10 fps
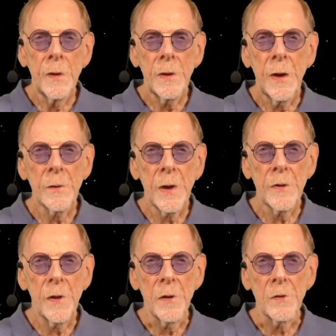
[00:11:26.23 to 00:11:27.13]
Now
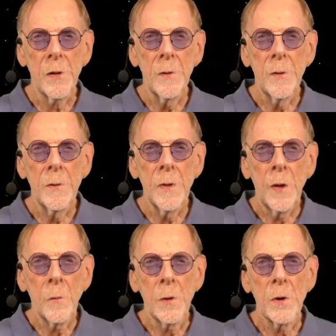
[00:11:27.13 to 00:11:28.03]
get this.
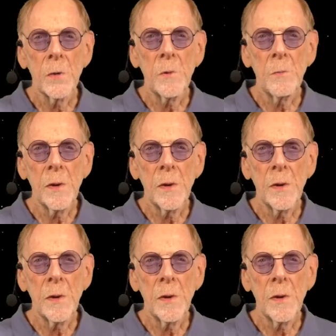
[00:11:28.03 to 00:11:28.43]
When Hermann